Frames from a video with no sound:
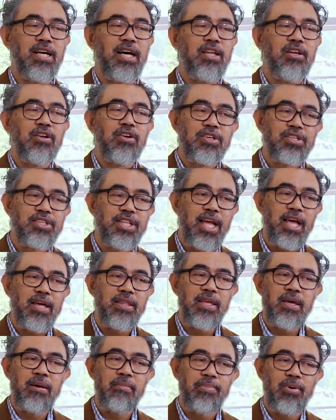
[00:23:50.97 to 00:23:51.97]

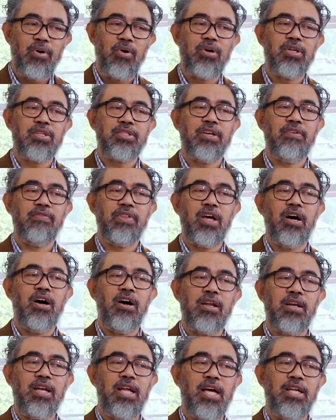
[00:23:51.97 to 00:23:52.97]
understand the importance of the
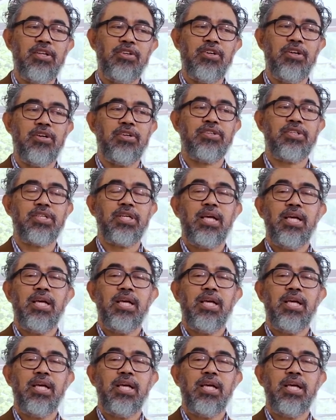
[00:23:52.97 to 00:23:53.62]
online church.